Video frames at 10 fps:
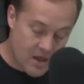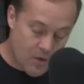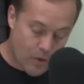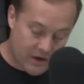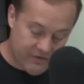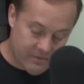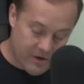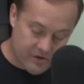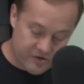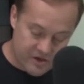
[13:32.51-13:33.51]
one of the
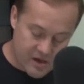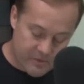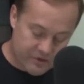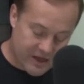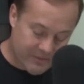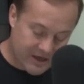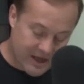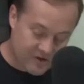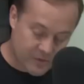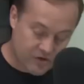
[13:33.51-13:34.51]
most uh, preeminent
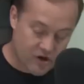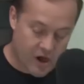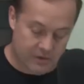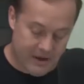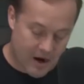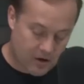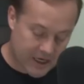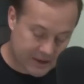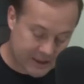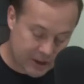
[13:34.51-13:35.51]
experts on power
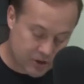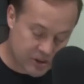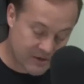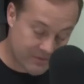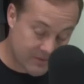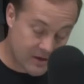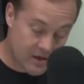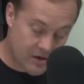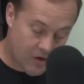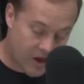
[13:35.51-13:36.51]
and leadership,
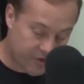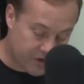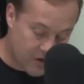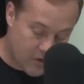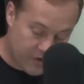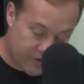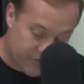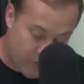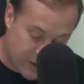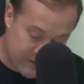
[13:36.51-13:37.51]
authored, co authored
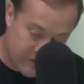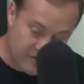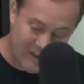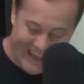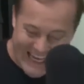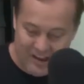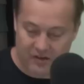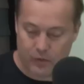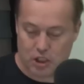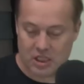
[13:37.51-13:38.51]
14 books, the latest
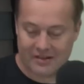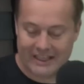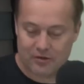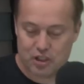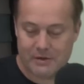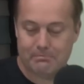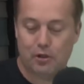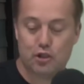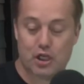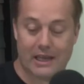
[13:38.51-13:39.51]
of which is Leadership
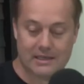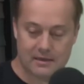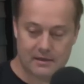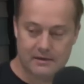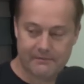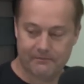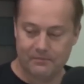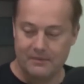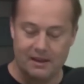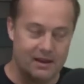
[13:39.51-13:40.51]
Bullshit.
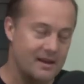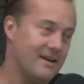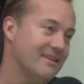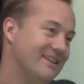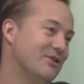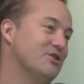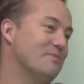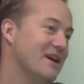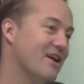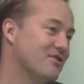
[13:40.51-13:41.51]
It's leadership
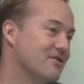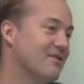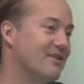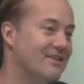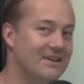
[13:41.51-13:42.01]
BS. It's